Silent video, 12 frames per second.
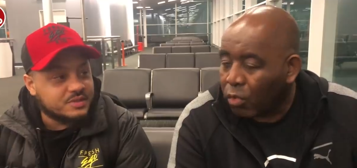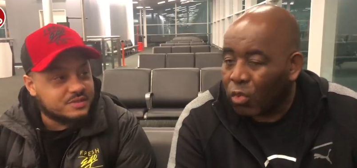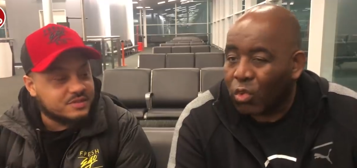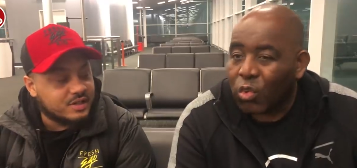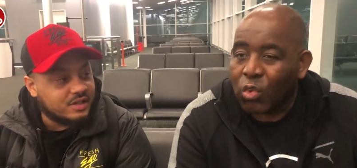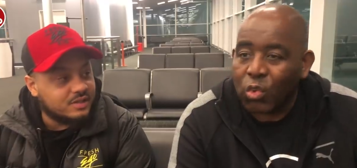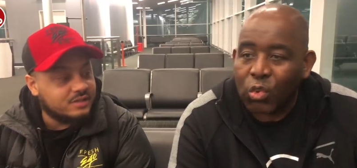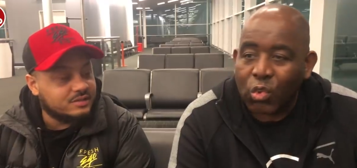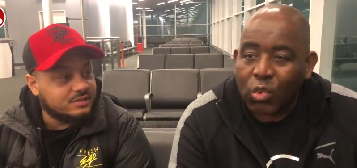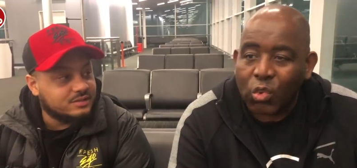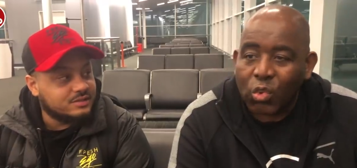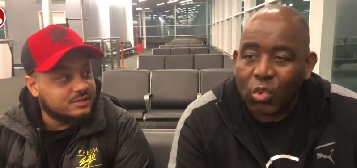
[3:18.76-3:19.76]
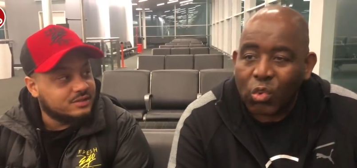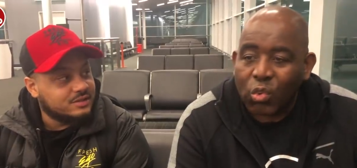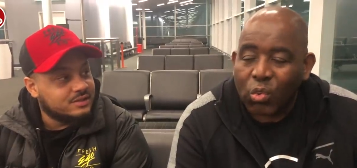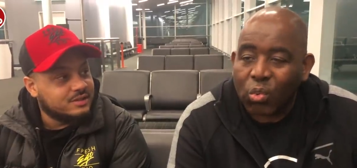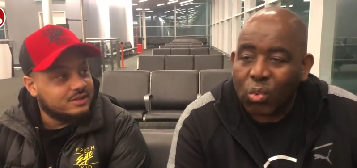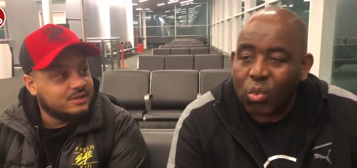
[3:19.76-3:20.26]
Speaker 1: should start.
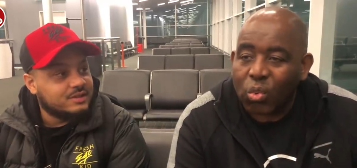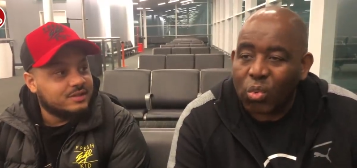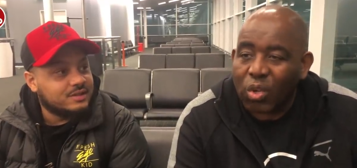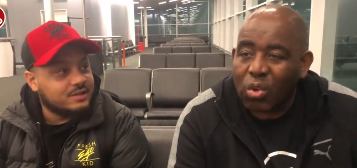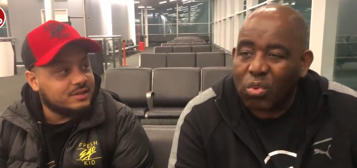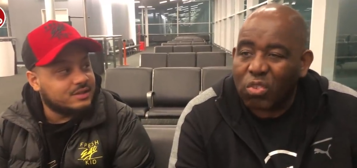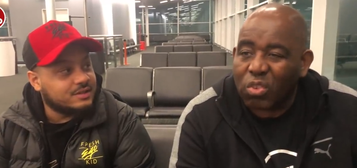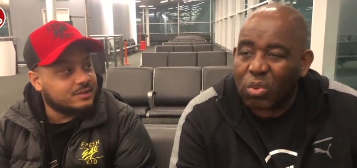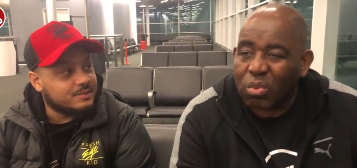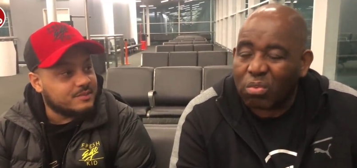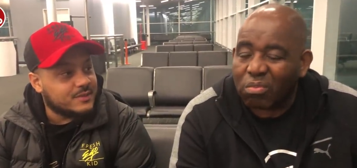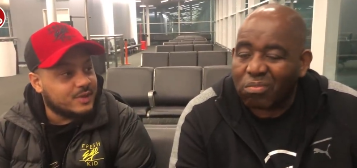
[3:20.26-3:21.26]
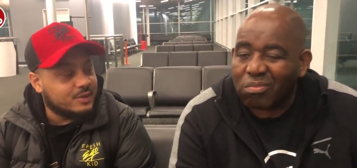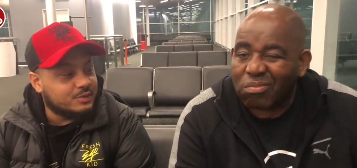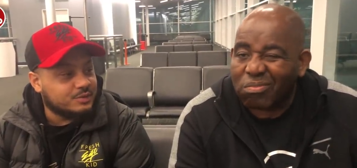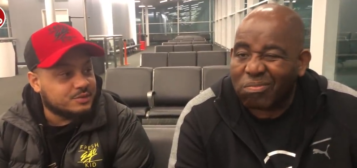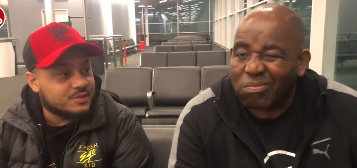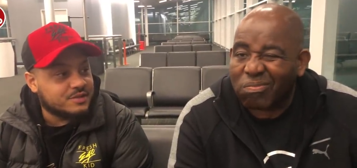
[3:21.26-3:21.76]
Ooh, Ozil.
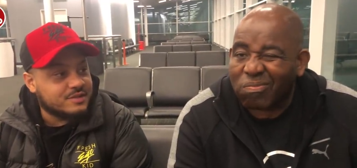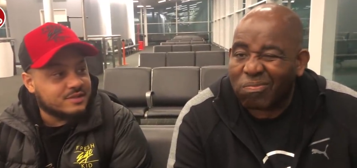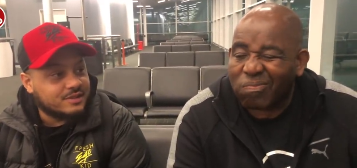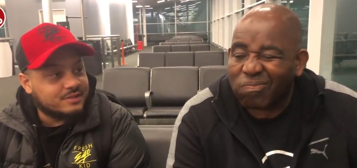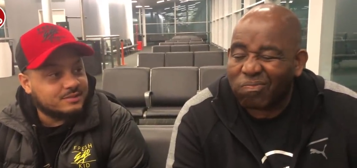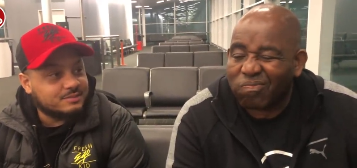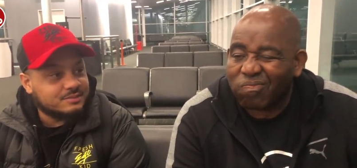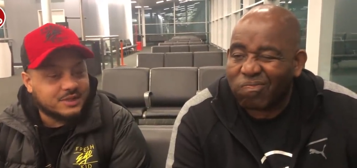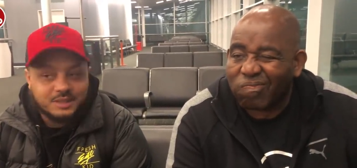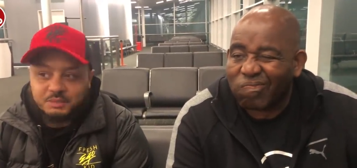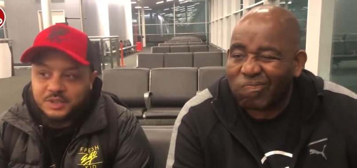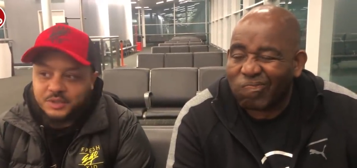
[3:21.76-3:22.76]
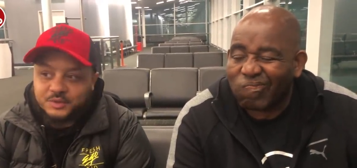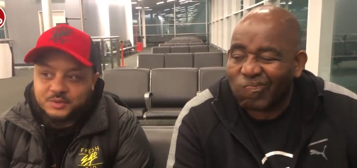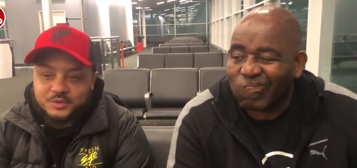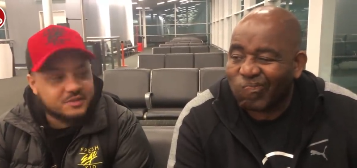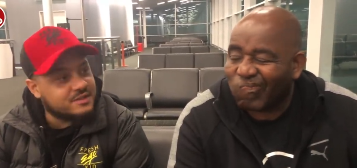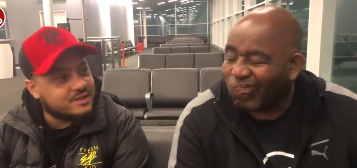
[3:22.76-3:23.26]
Ozil should start. Yeah, man.
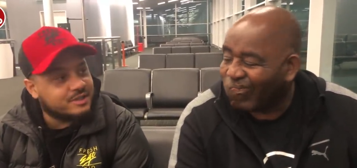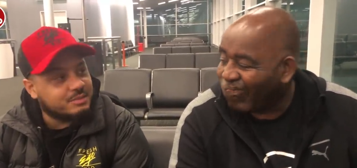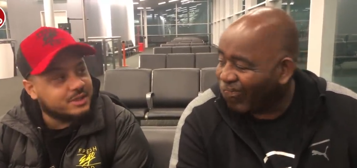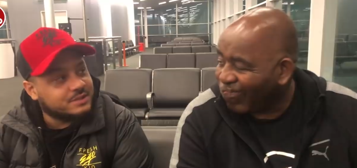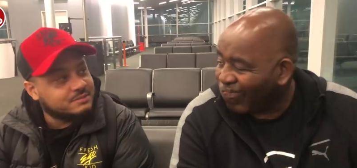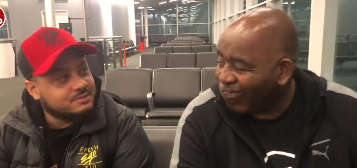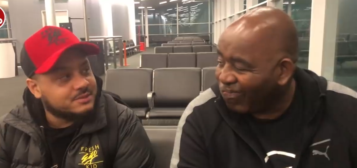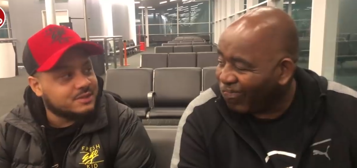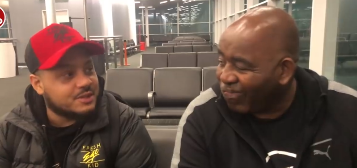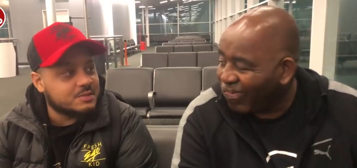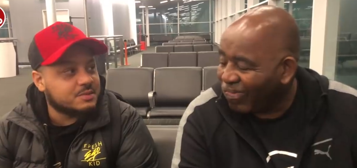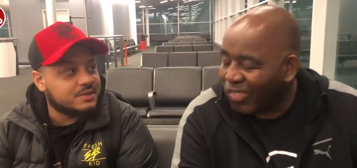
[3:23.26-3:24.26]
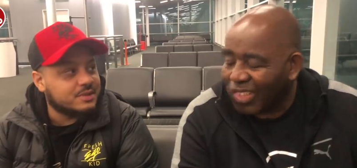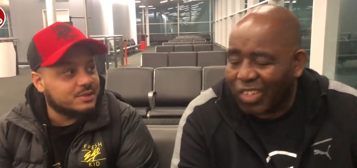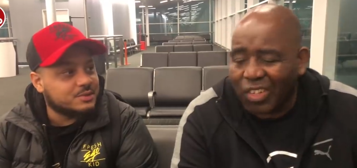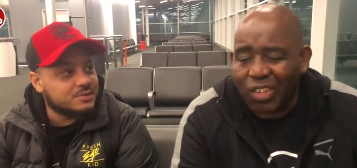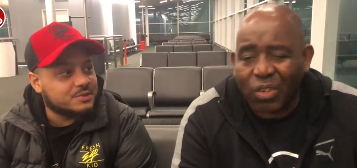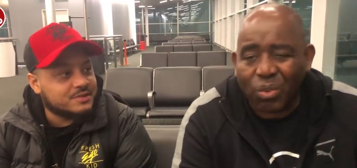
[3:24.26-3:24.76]
Ozil should start, blood. one hundred percent.
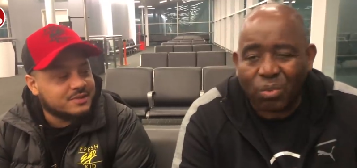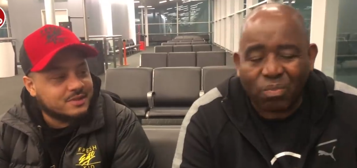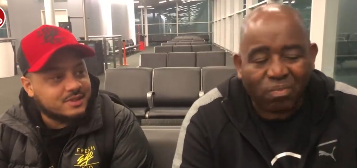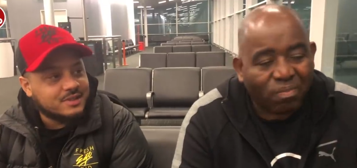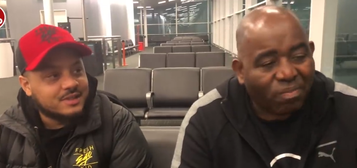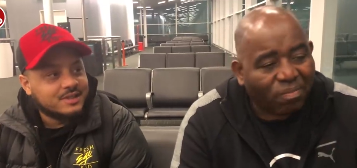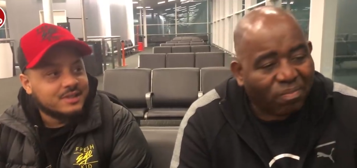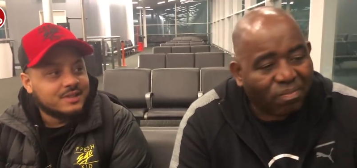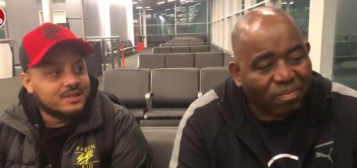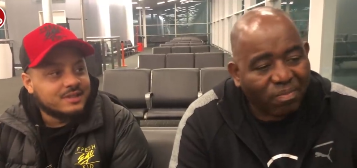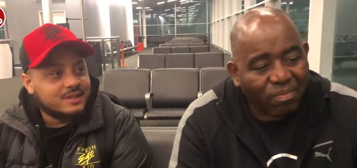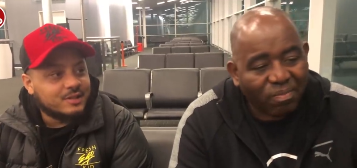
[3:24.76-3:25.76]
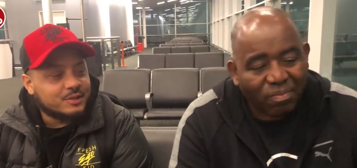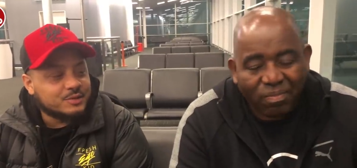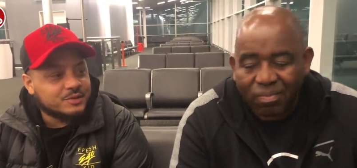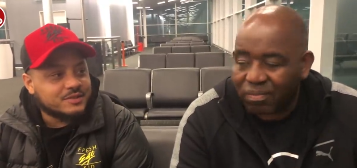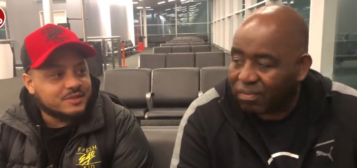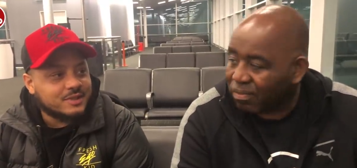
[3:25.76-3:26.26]
Speaker 2: I don't know.
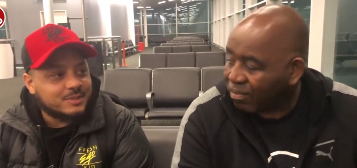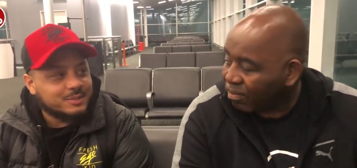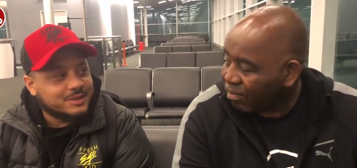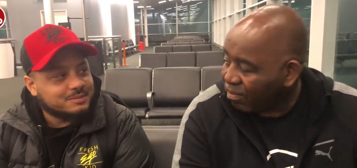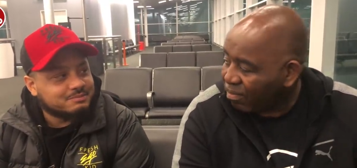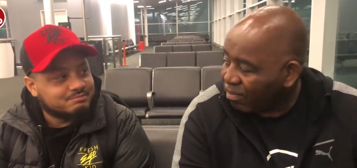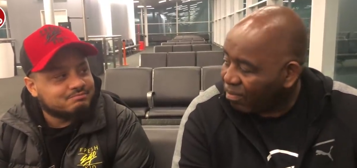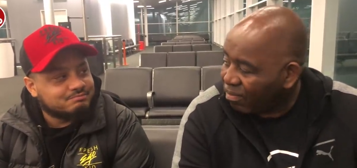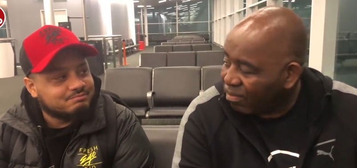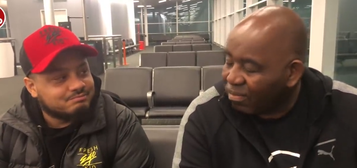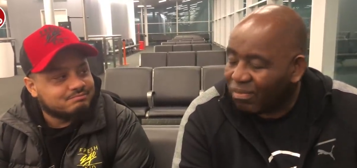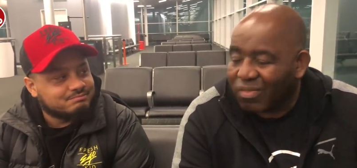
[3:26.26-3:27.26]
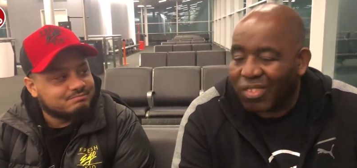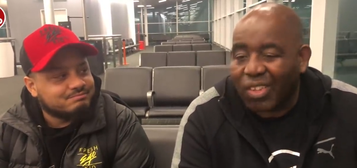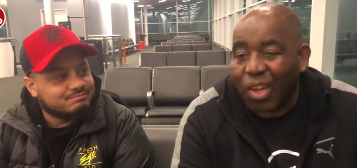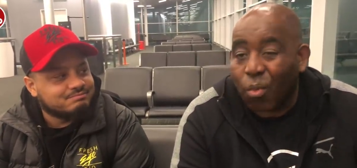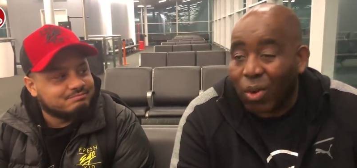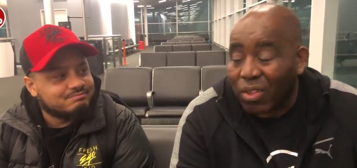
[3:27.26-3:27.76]
Ozil should start, man.
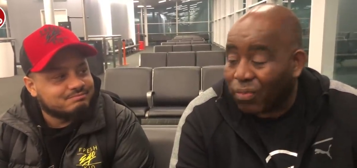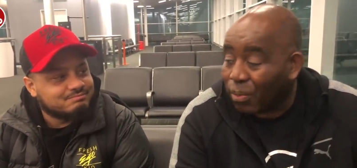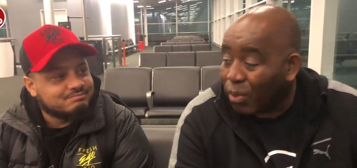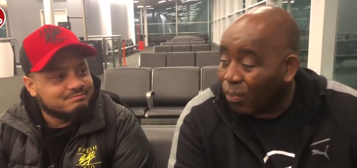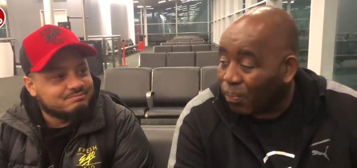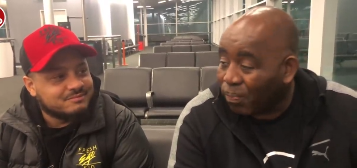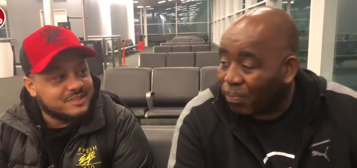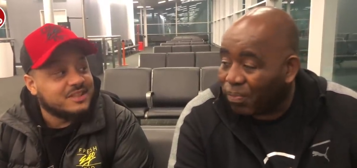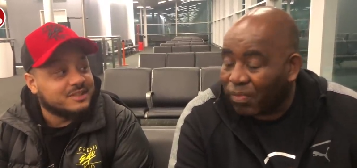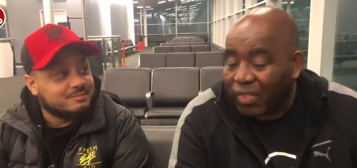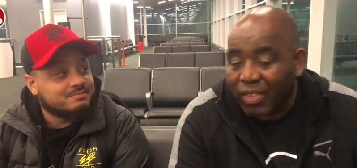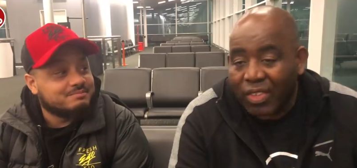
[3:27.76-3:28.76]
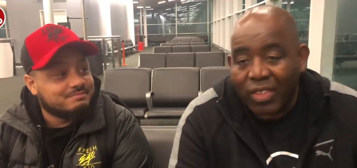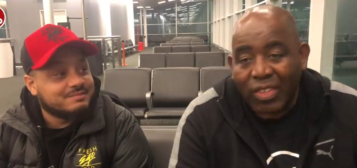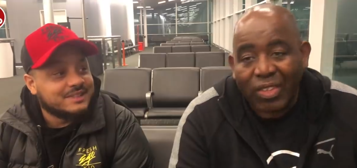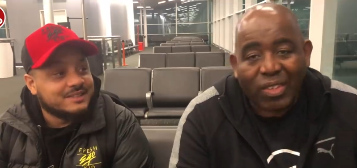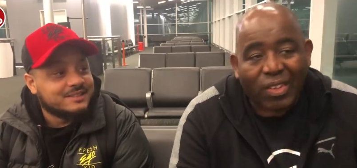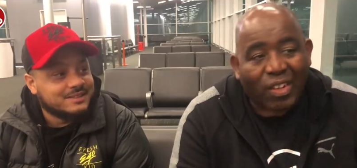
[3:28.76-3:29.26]
Away from home? Yeah.
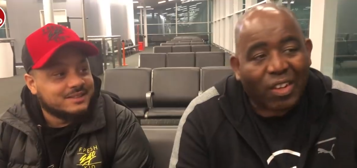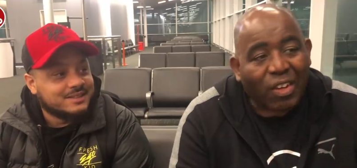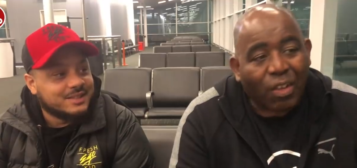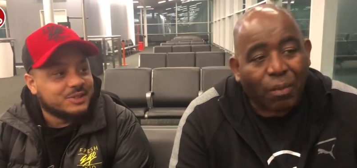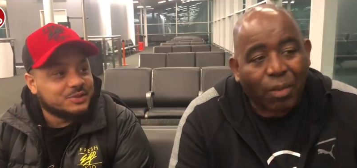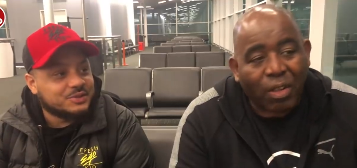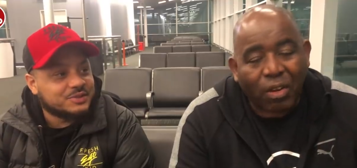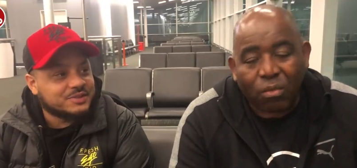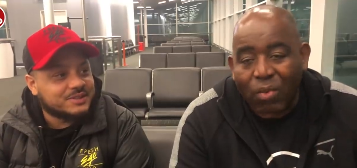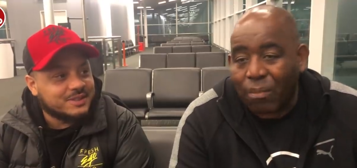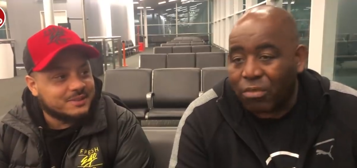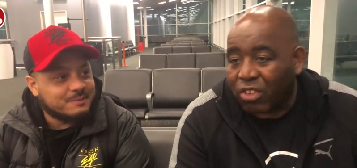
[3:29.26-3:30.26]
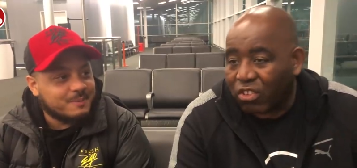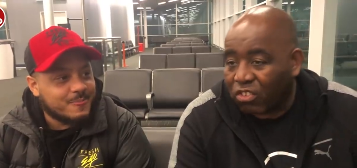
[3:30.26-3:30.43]
I don't know, Ozil man. Ramsey